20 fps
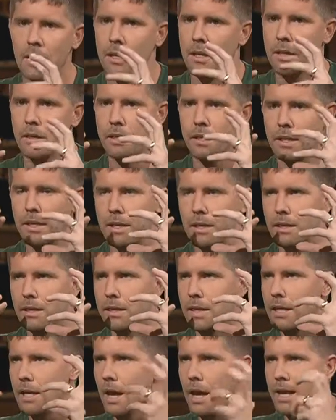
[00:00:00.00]
the
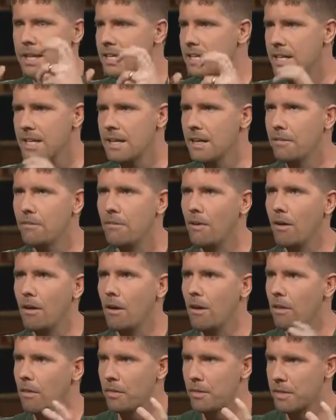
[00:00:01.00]
idea of
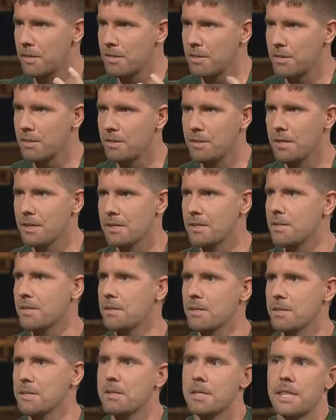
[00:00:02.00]
all this
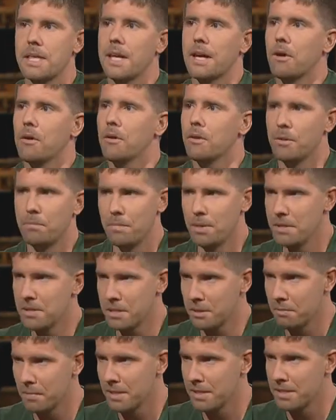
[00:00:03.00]
thing called the
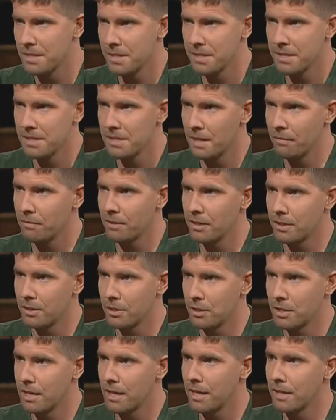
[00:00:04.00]
music business and everything
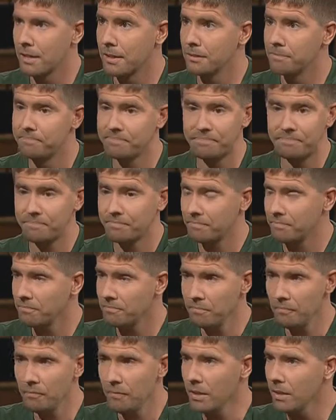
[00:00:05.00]
just kind of
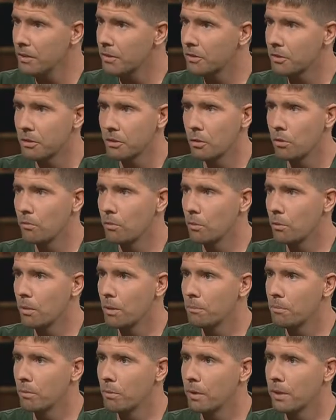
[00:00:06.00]
took over at
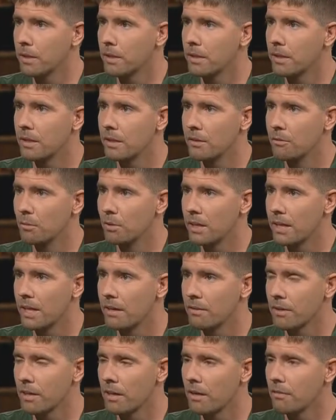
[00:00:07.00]
one point, and they didn't really
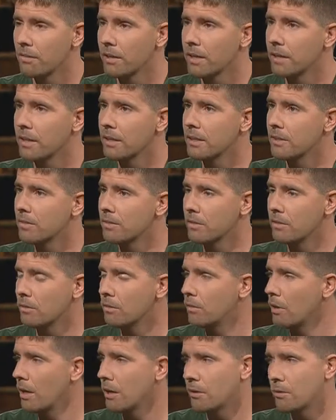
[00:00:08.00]
have a covering. And
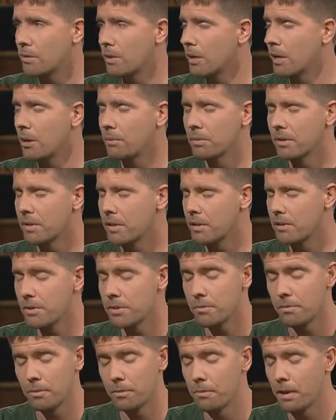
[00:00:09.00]
so there were a couple of
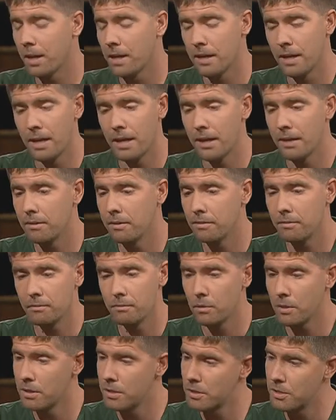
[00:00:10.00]
years where my dad
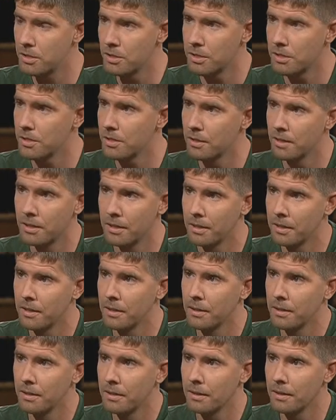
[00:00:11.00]
was just...
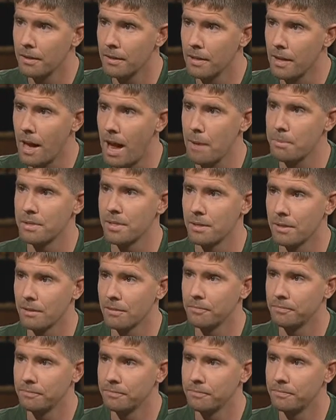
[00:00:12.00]
So
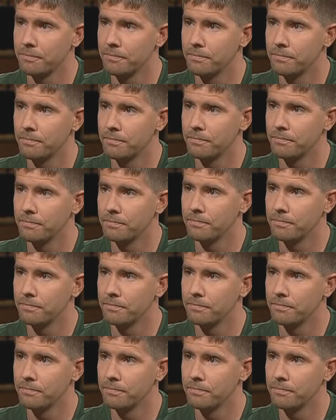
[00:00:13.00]
your dad had his